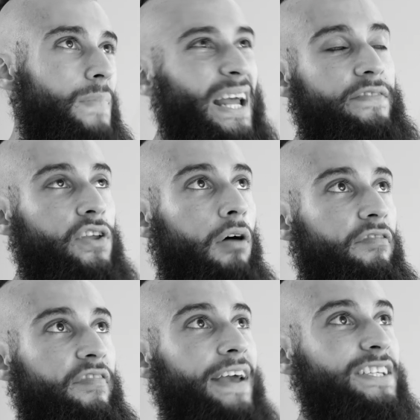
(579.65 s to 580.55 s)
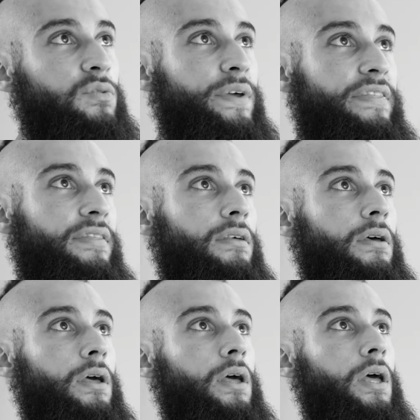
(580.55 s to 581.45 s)
And if you're not faced with
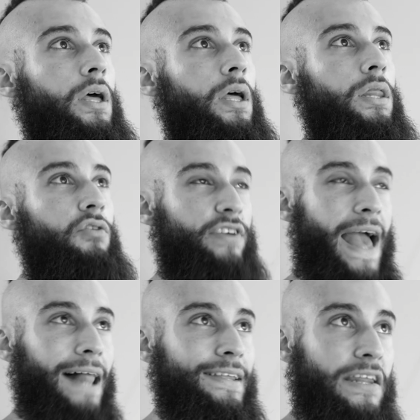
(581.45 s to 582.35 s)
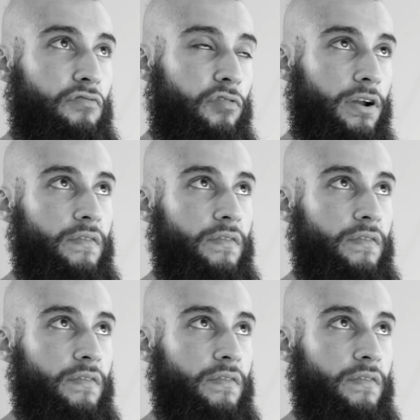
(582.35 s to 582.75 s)
the reality in front